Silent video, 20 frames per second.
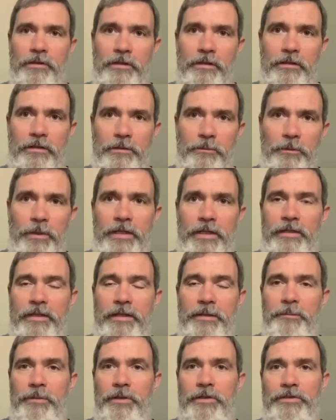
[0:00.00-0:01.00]
in the way that
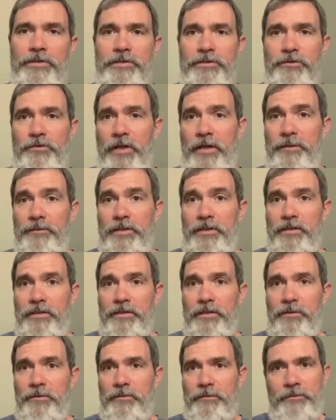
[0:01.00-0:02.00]
a person is traveling. You
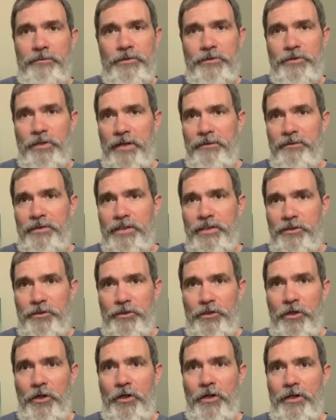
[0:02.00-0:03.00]
know, if you're driving in your
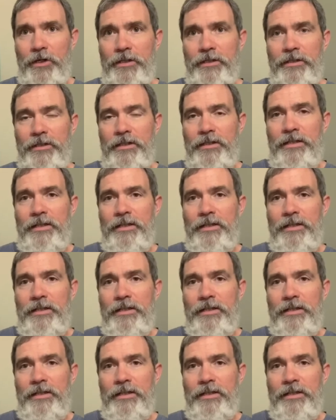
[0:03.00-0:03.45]
car,